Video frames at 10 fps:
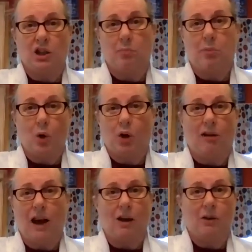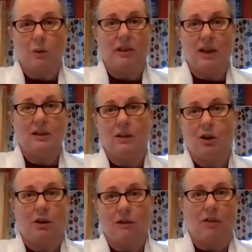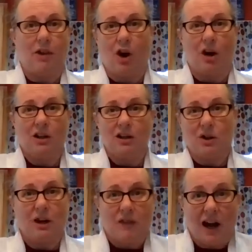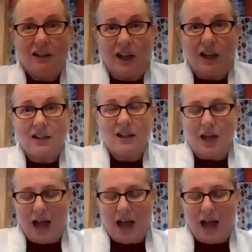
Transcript: You poke around with it to look around the heart to try to find things.